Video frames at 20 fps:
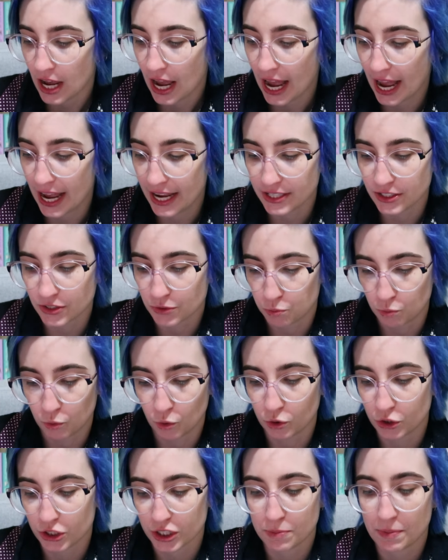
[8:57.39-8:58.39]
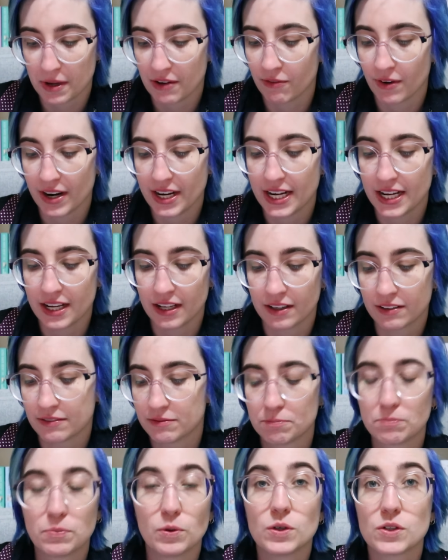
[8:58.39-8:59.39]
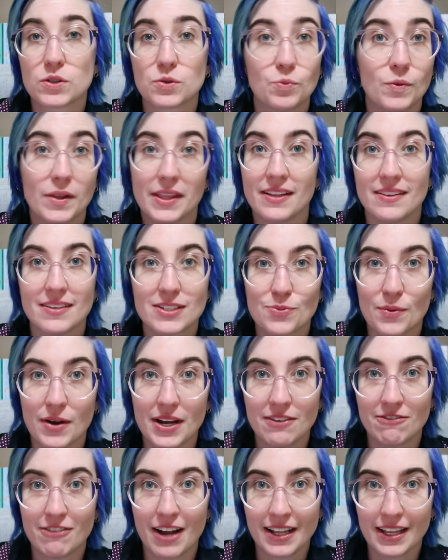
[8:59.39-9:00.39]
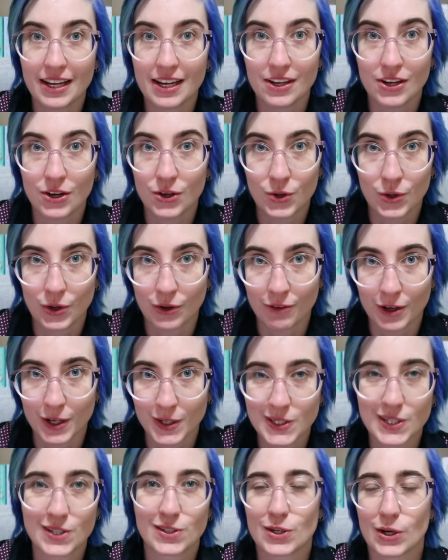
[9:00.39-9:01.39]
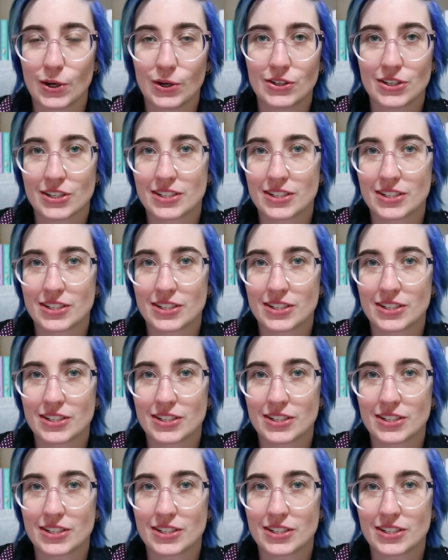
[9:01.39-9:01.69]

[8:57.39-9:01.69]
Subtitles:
and we'll just be reading books within the Sweet Valley universe. So